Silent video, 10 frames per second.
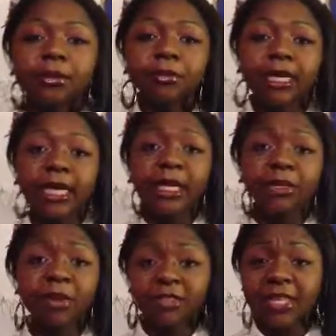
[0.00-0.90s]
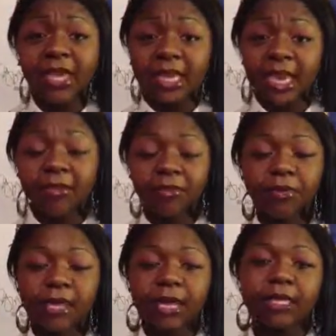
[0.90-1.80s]
but I do everything I can for
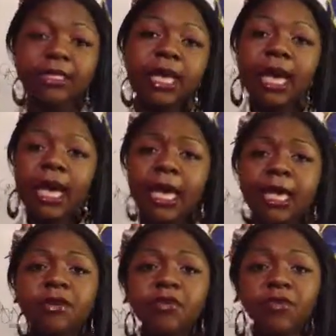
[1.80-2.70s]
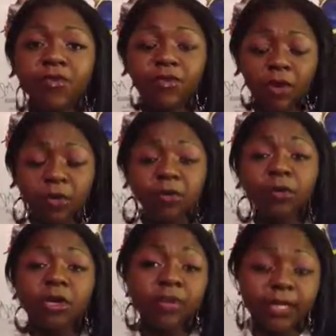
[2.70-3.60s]
you guys. I vote
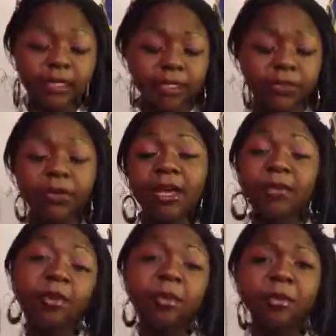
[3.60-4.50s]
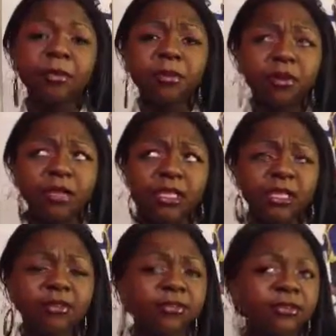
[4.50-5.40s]
one of your associates, I follow people, although that's
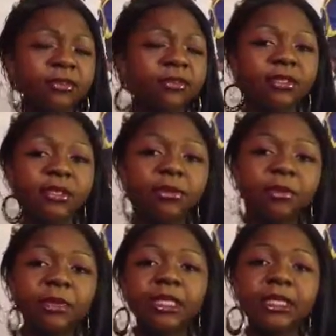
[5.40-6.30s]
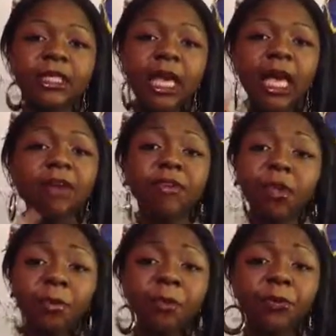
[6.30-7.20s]
not really doing much.
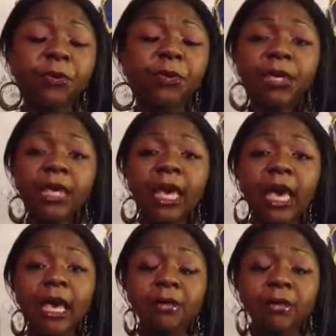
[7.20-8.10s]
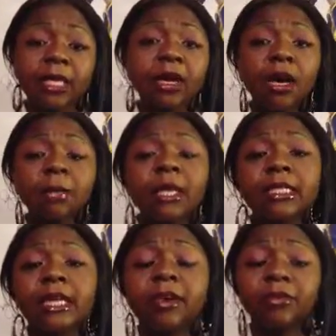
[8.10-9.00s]
Follow people, I make
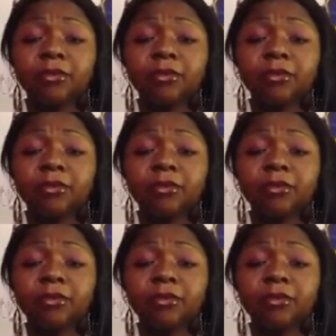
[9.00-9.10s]
comments, I